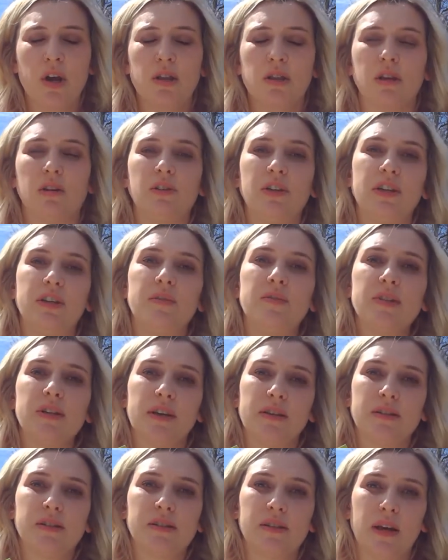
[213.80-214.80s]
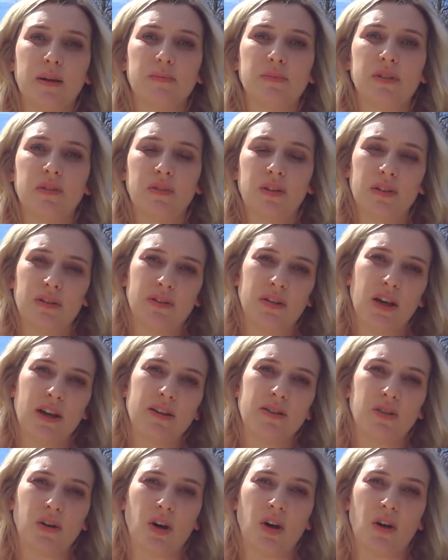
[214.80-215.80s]
The leaves and stems of these
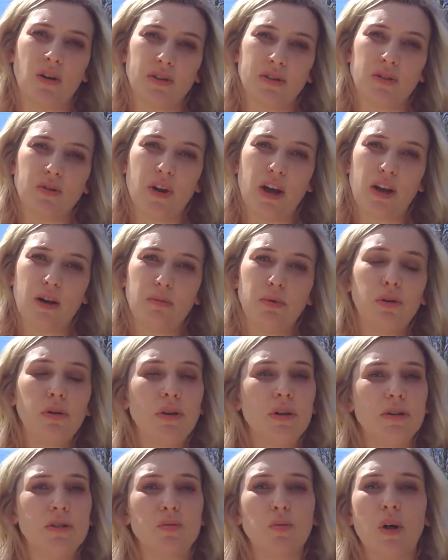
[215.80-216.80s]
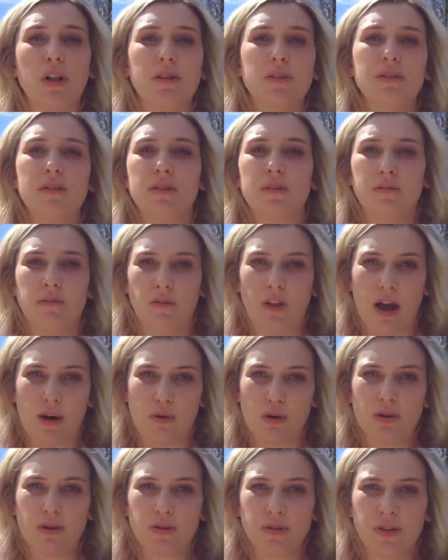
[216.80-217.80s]
guys are also edible, as well as the
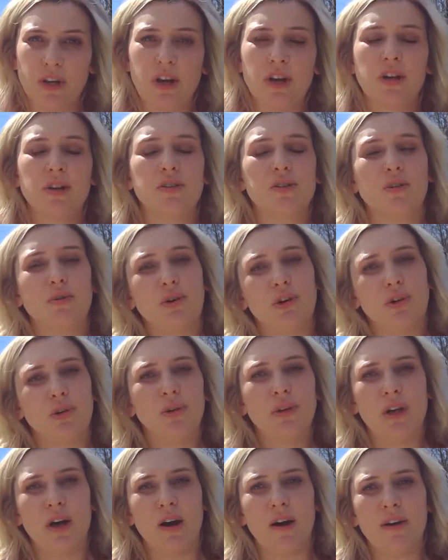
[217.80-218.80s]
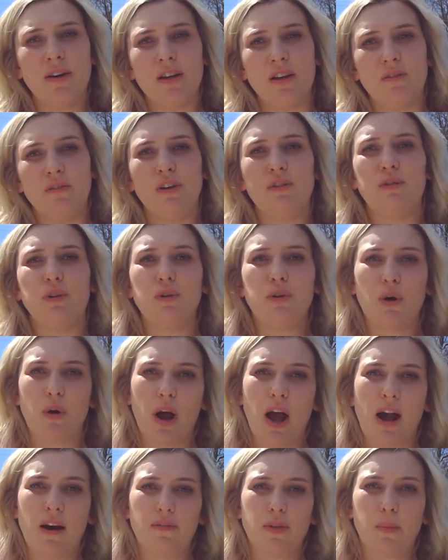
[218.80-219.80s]
flowers. So early on, even if you don't
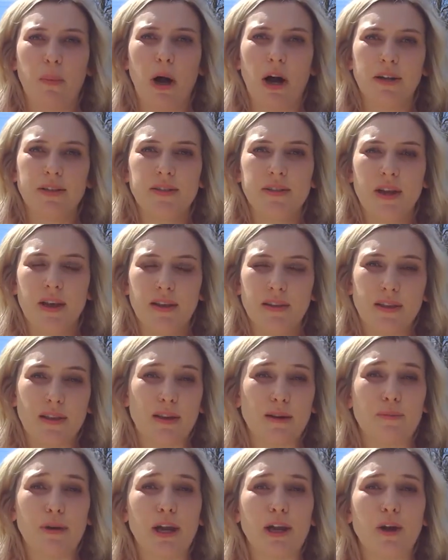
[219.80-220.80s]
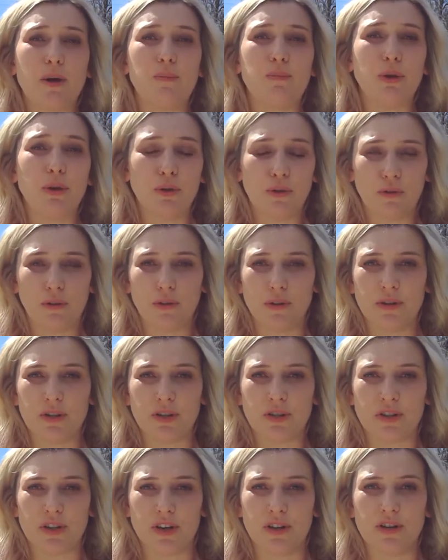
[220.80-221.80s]
have the pods yet, they make a beautiful
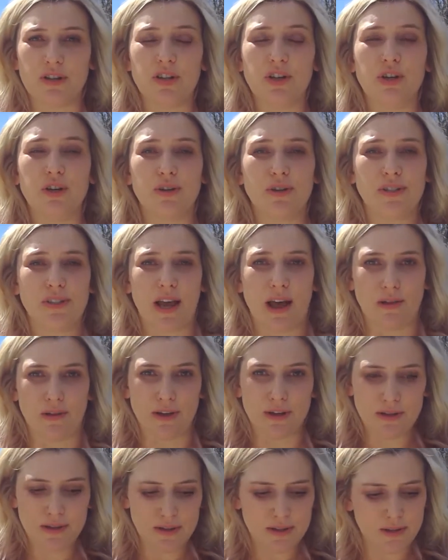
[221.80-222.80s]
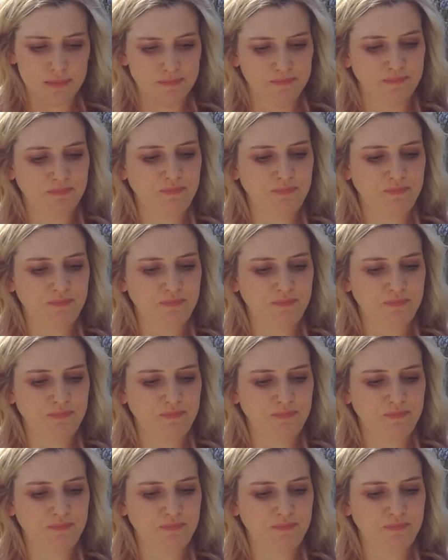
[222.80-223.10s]
addition to your salads.